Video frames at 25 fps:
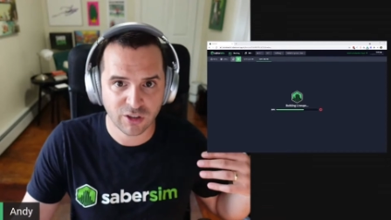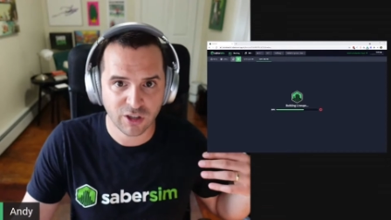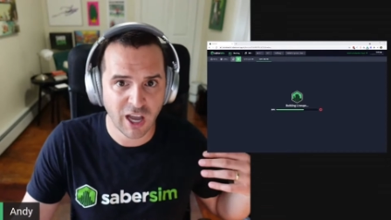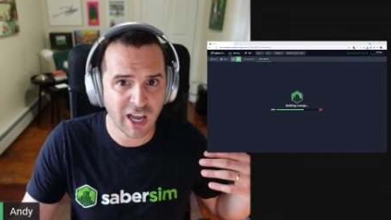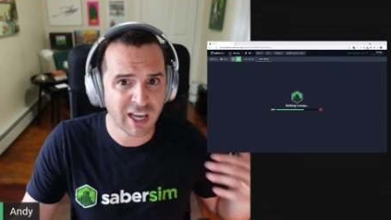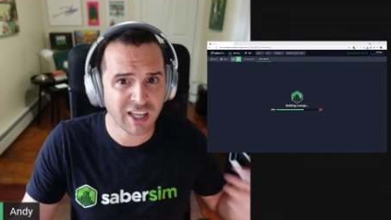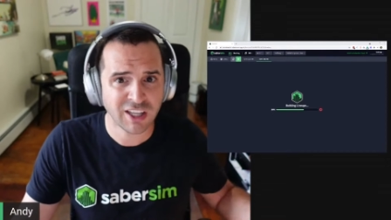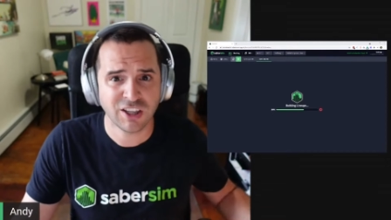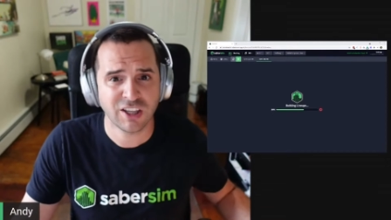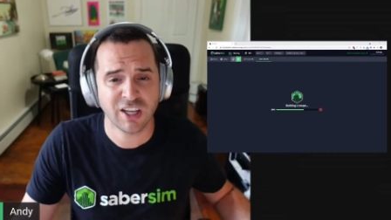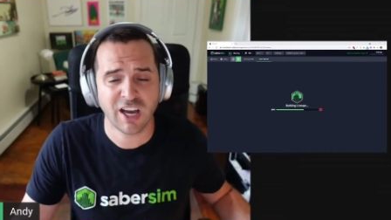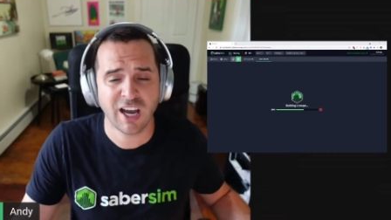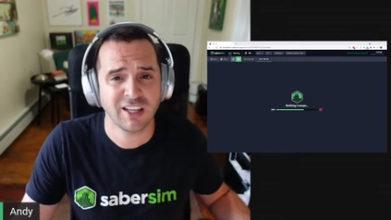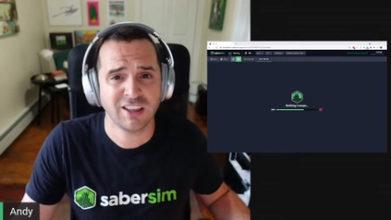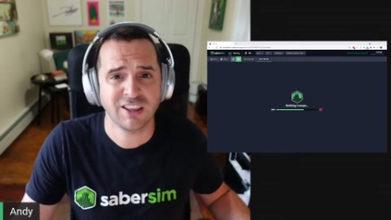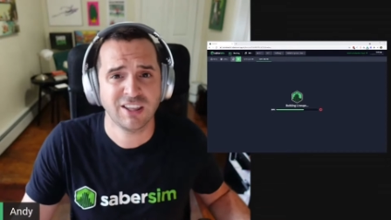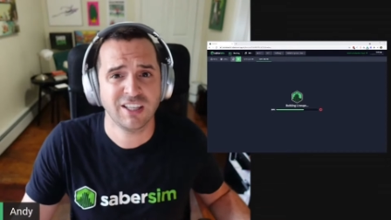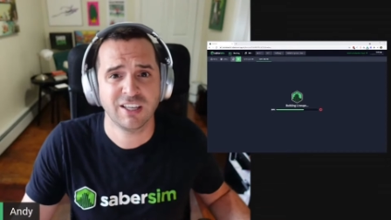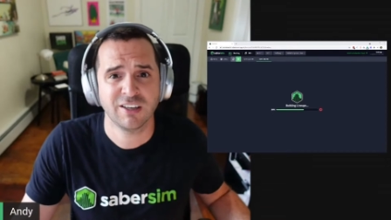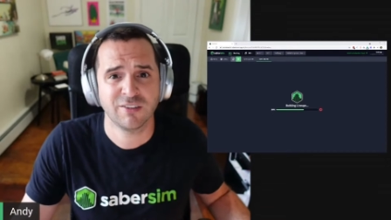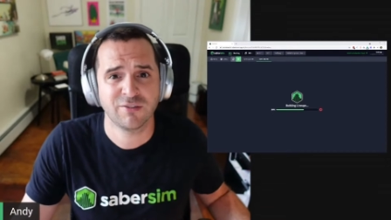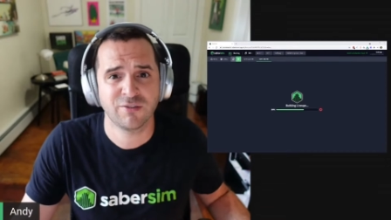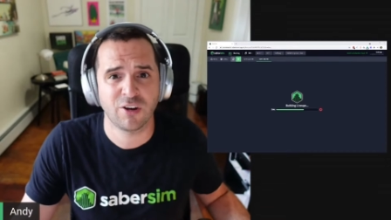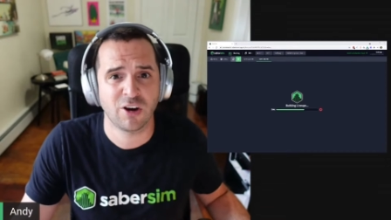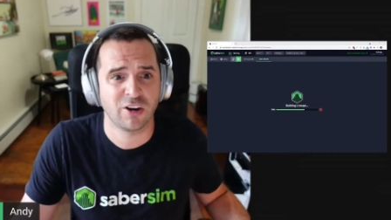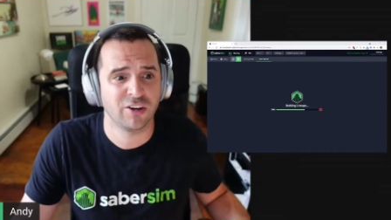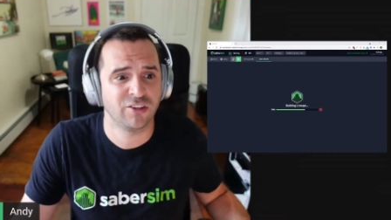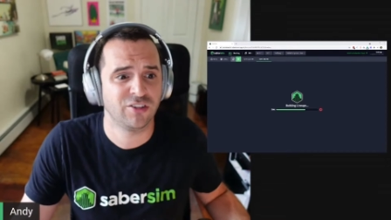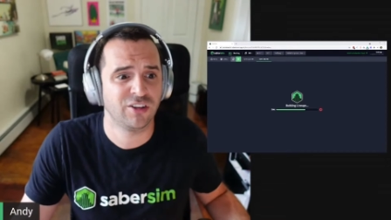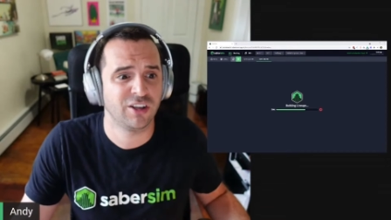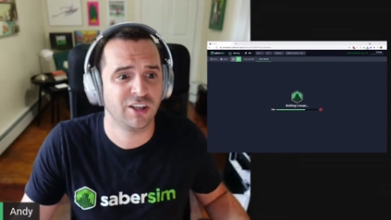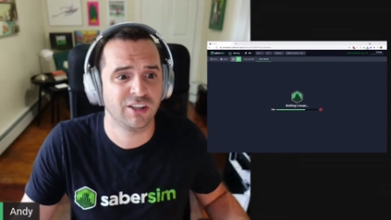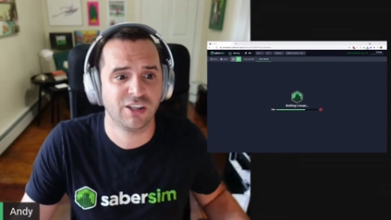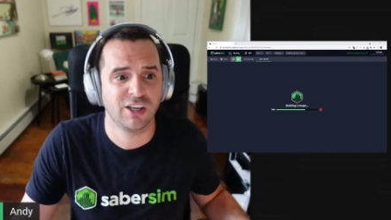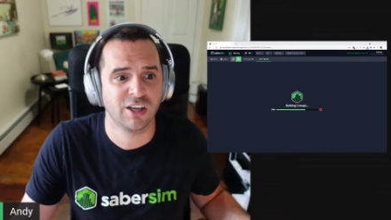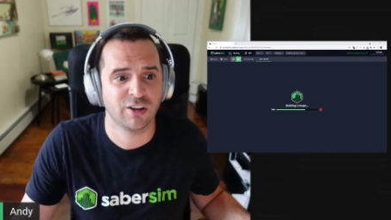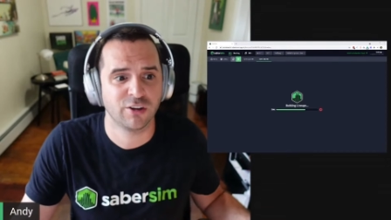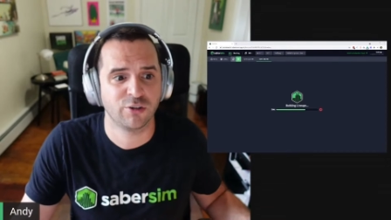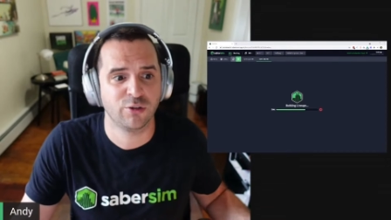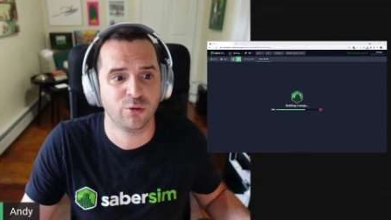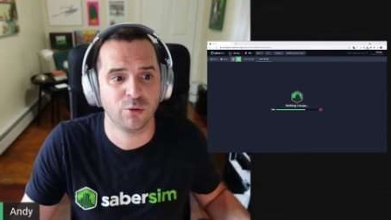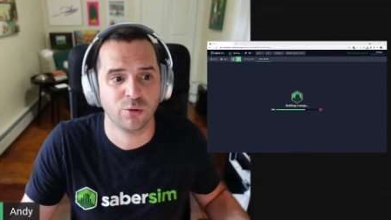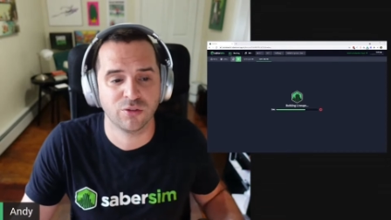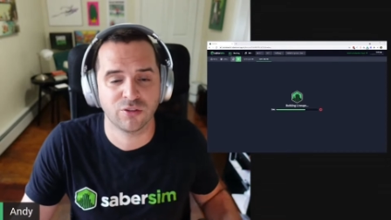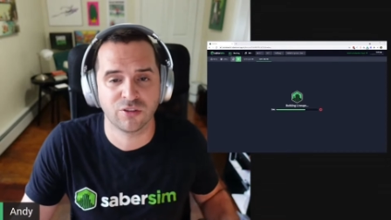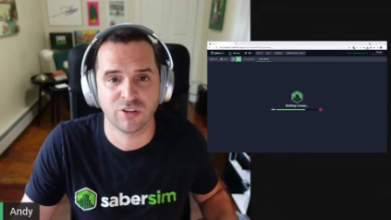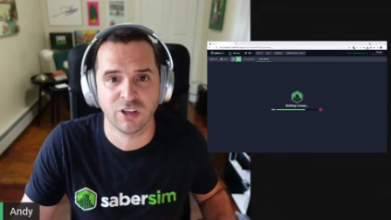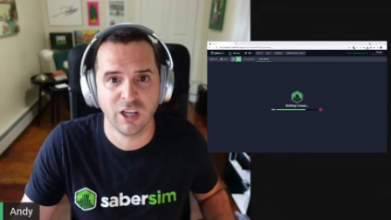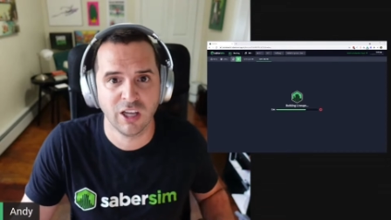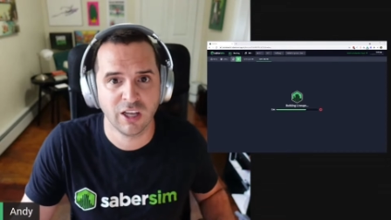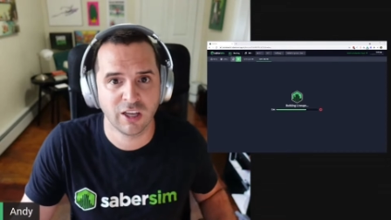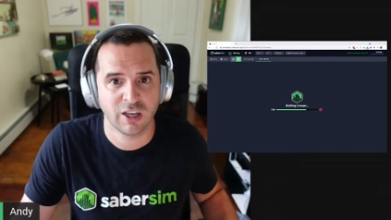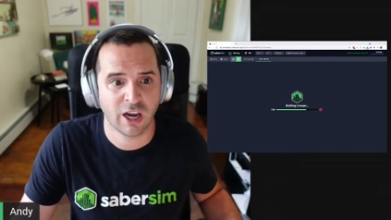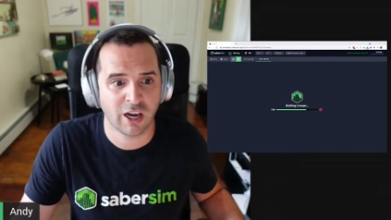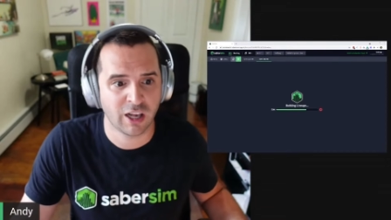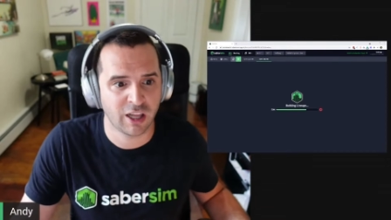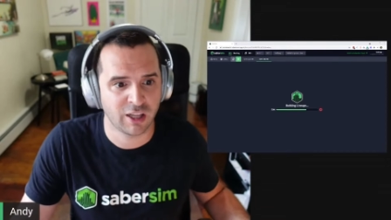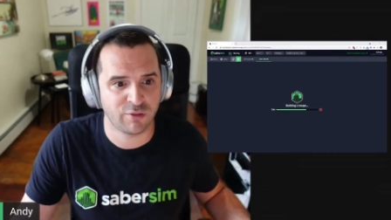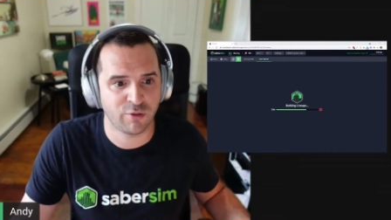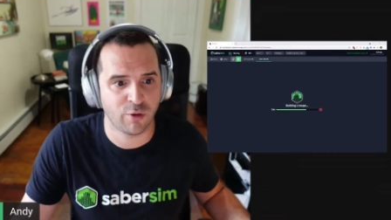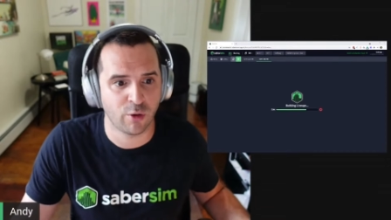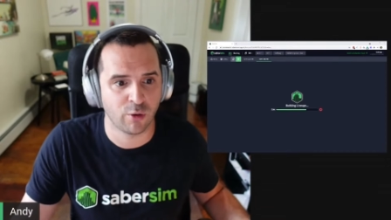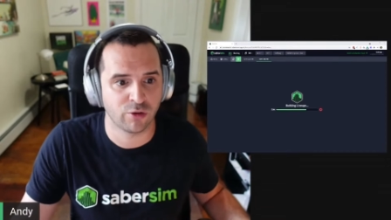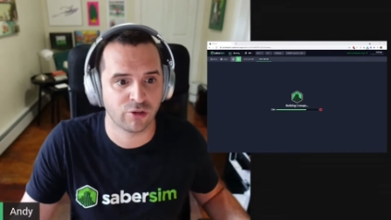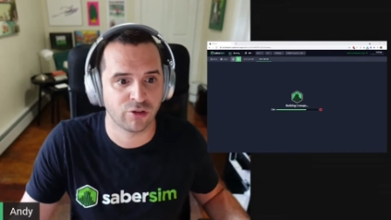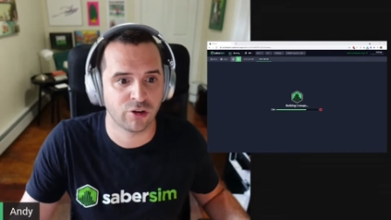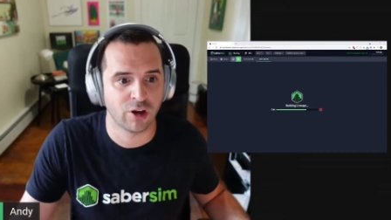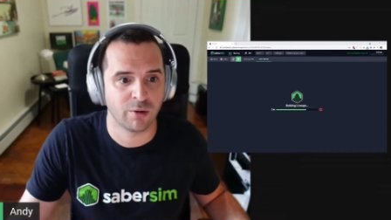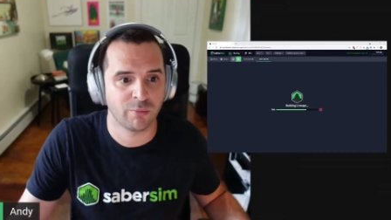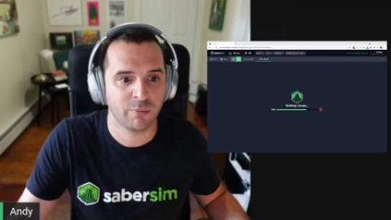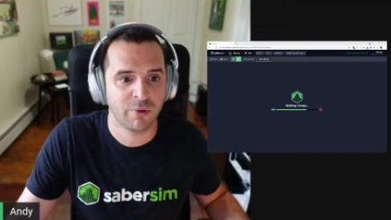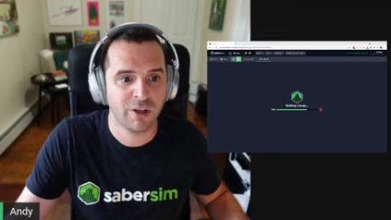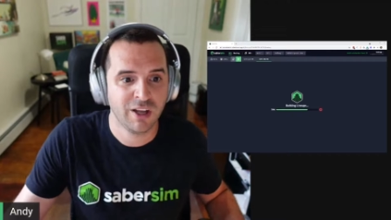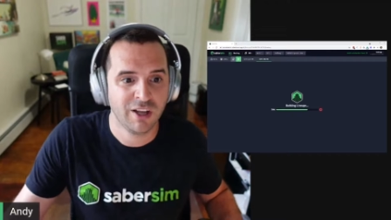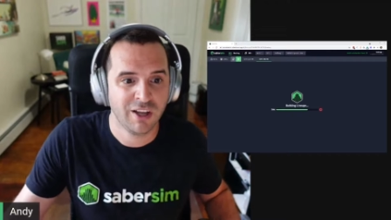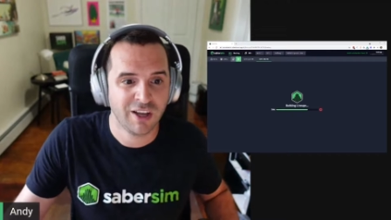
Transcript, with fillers: I think of, honestly, like the other tools, kind of like Photoshop.